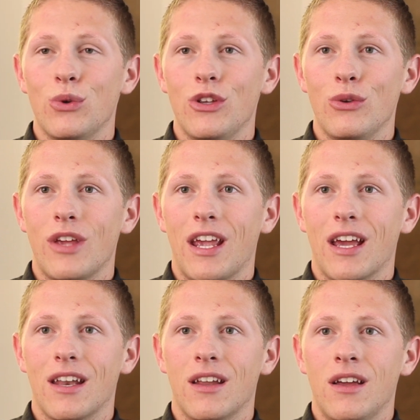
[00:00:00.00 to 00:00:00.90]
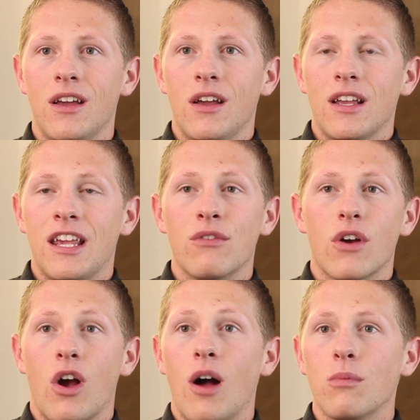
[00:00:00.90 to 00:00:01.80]
You can't give
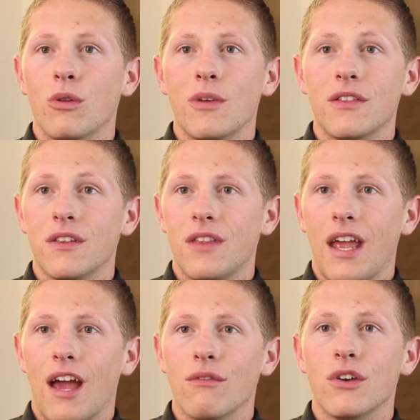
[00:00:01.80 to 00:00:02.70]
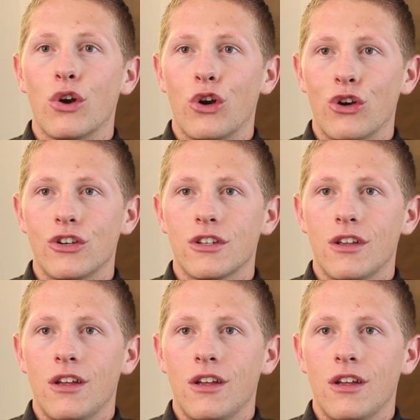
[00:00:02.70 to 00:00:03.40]
a compliment that they haven't earned.